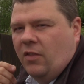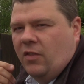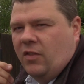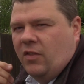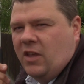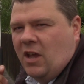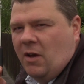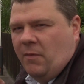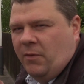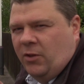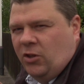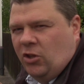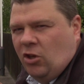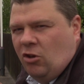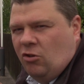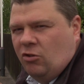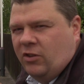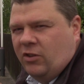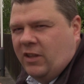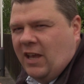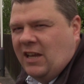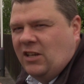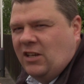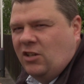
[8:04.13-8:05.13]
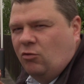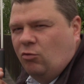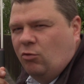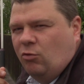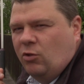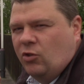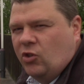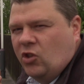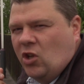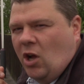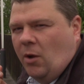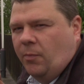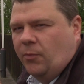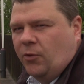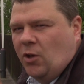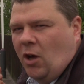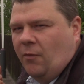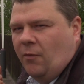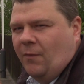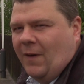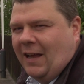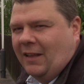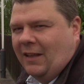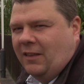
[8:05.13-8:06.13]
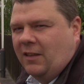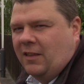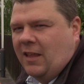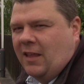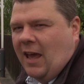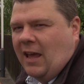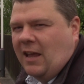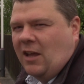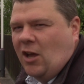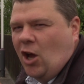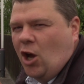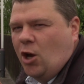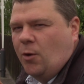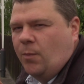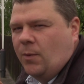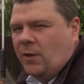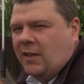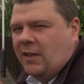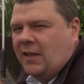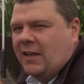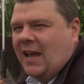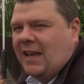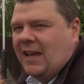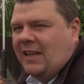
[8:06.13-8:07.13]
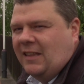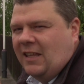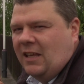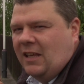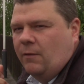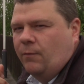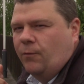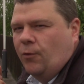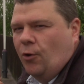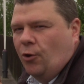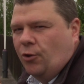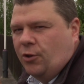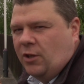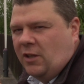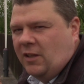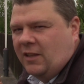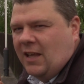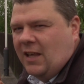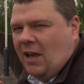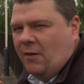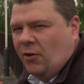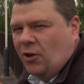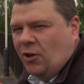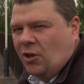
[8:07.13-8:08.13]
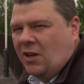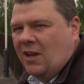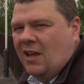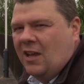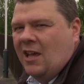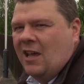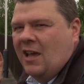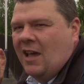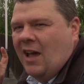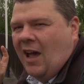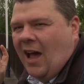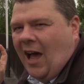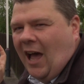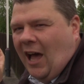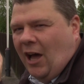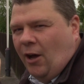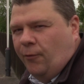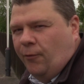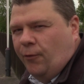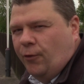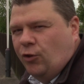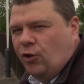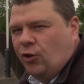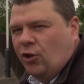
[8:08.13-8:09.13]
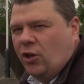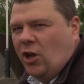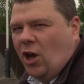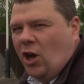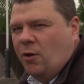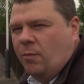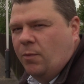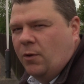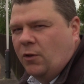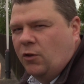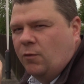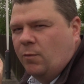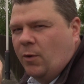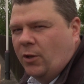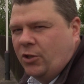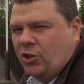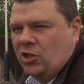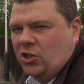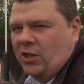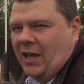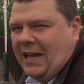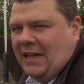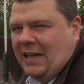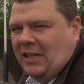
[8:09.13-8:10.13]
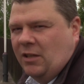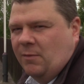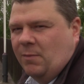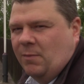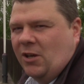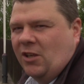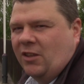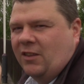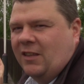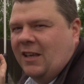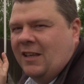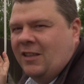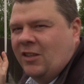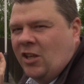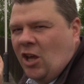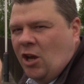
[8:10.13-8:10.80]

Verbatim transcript: The other two stations we stopped off at today opened in 1847. Alfreton opened much later because this